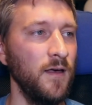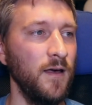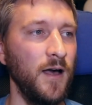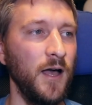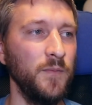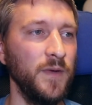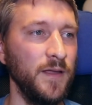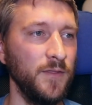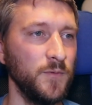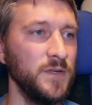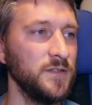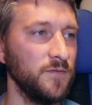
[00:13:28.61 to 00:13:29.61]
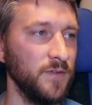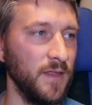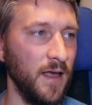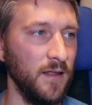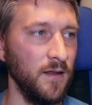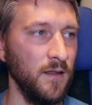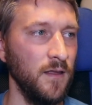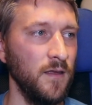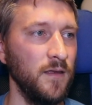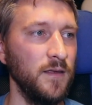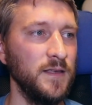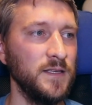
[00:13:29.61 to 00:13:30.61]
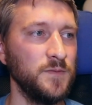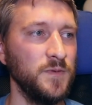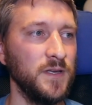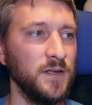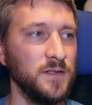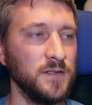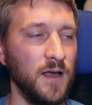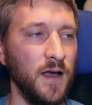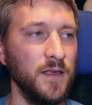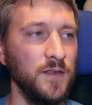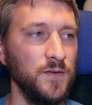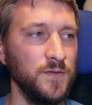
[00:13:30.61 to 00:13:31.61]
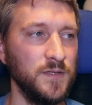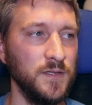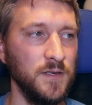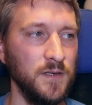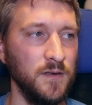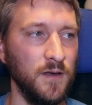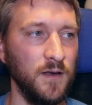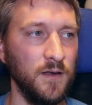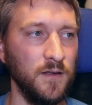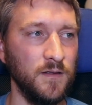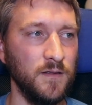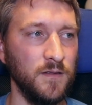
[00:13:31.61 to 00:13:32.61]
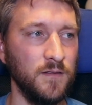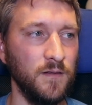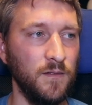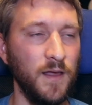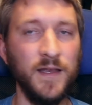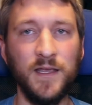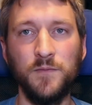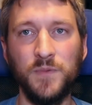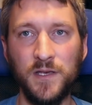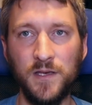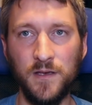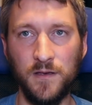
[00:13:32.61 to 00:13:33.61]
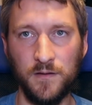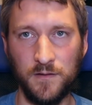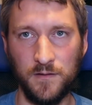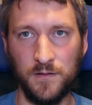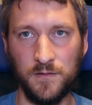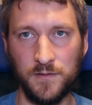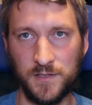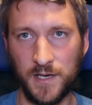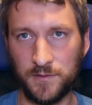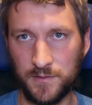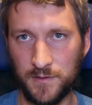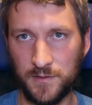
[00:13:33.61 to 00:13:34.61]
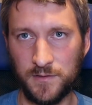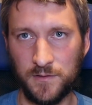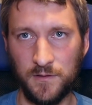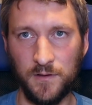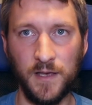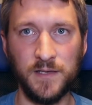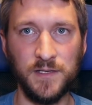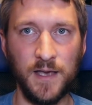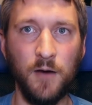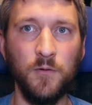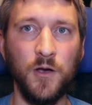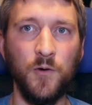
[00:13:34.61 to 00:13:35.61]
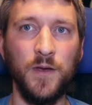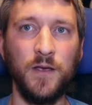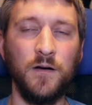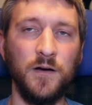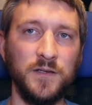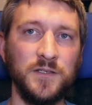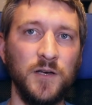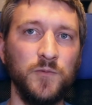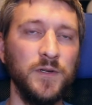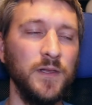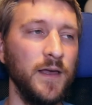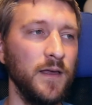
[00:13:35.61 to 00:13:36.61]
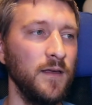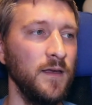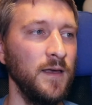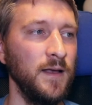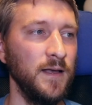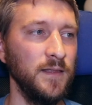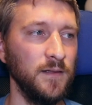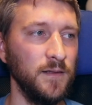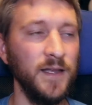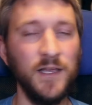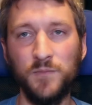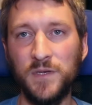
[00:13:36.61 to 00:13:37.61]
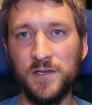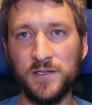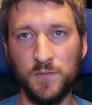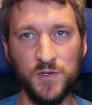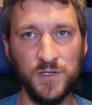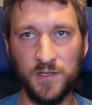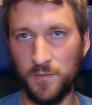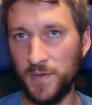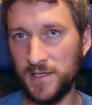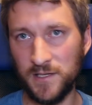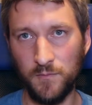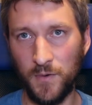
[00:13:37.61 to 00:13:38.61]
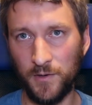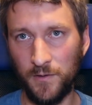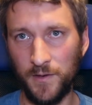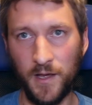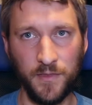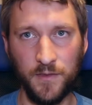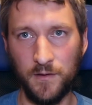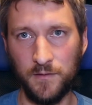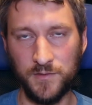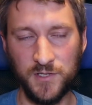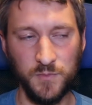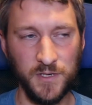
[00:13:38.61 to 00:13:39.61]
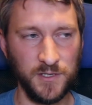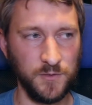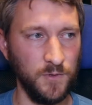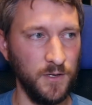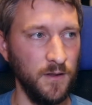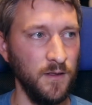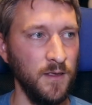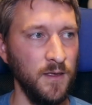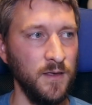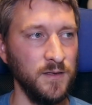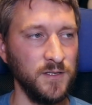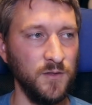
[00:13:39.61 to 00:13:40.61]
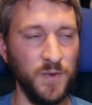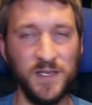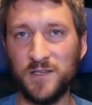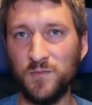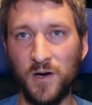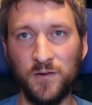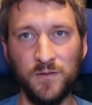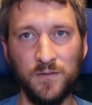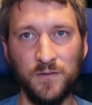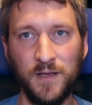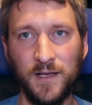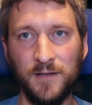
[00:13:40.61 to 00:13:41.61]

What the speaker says: And the reason for that is because I use the light AP sectors as the outgoing on a sub-relay. And the light APs, I'm using the basic model, not the GPS one. So the basic model,